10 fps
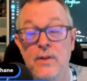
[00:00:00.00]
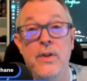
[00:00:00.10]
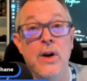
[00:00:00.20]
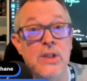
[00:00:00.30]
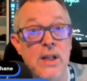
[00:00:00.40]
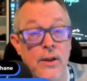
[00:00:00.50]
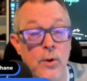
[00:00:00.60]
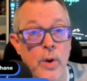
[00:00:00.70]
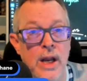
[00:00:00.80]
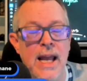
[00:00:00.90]
There's
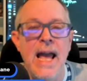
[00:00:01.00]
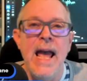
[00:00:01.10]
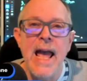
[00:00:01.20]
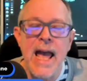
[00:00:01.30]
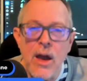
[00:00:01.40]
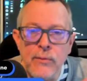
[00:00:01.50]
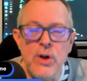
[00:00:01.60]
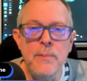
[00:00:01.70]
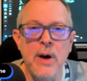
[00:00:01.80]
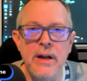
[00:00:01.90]
another way.
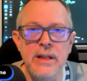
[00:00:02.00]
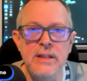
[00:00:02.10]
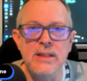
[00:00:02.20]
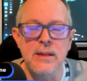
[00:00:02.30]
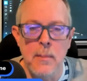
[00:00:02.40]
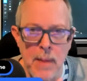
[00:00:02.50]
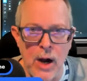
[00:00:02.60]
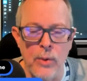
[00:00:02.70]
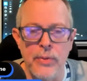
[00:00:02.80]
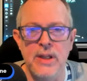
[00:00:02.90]
Everybody's
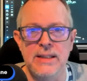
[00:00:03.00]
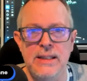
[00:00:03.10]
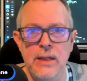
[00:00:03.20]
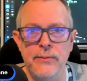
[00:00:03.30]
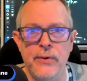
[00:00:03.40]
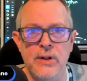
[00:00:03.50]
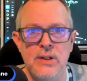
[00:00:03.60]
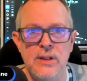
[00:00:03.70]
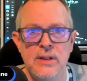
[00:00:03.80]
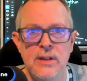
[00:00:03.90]
mouth is
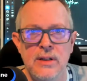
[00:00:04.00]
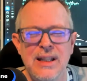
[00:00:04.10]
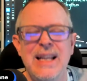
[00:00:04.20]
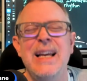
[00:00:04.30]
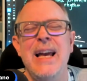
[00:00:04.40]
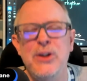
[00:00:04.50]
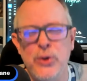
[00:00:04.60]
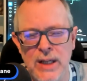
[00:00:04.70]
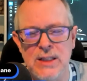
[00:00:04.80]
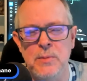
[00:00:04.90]
different. And
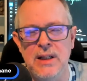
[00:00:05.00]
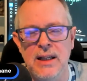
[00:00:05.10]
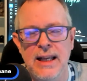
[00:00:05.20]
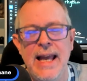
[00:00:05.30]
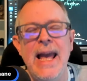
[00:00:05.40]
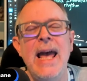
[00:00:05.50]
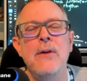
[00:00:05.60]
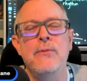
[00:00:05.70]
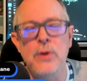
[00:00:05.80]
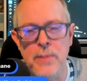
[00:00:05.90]
trust me,
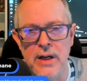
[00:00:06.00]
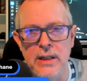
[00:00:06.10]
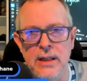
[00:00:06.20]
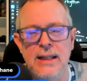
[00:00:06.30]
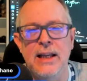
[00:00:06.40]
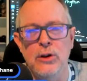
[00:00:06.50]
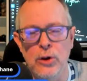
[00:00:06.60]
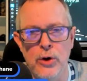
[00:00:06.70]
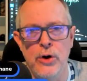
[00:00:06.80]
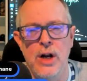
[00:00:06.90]
everybody can
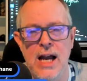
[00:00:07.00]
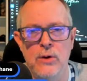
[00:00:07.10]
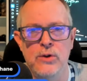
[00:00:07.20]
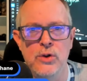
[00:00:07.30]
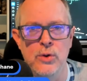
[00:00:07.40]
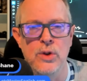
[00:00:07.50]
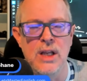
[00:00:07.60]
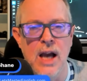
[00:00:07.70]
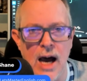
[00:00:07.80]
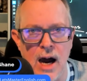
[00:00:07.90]
learn how to do
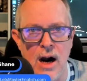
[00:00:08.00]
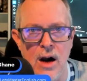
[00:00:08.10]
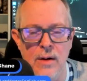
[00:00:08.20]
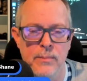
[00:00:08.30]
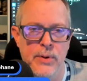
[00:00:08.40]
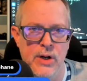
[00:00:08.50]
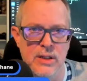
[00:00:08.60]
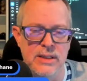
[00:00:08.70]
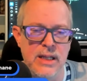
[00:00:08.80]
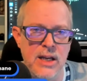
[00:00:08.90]
the R
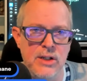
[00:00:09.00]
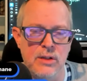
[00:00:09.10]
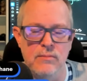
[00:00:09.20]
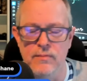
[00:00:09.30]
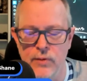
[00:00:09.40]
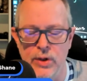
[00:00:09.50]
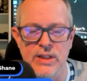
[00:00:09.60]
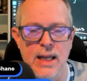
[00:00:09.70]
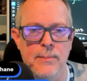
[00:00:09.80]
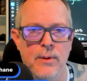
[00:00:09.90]
pronunciation, for
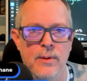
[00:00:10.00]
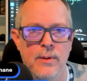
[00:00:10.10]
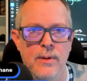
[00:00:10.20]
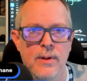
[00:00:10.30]
example.